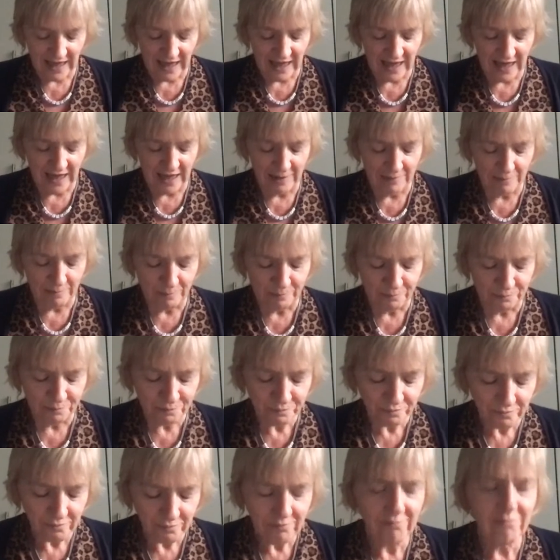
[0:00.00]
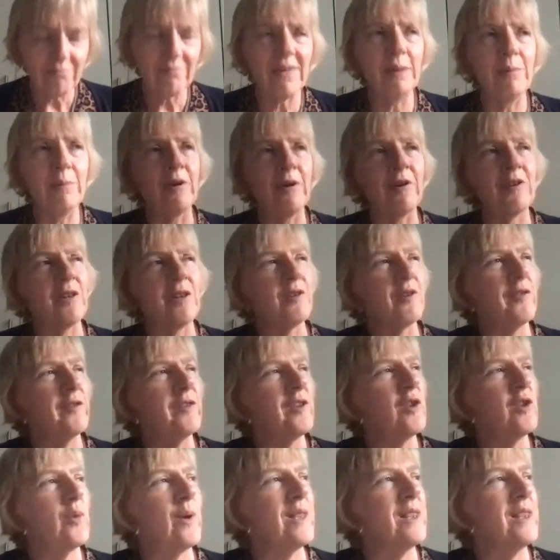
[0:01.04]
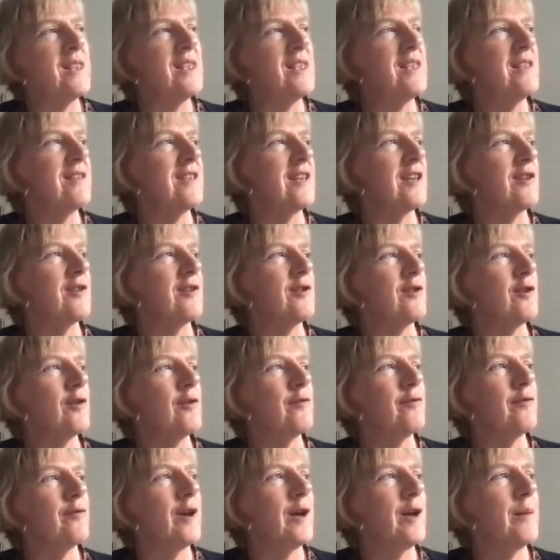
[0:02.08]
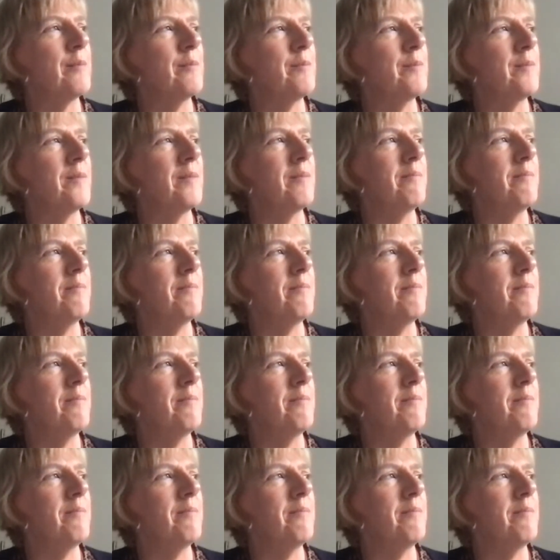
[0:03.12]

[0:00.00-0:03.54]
Um, because it was on the 26th of um,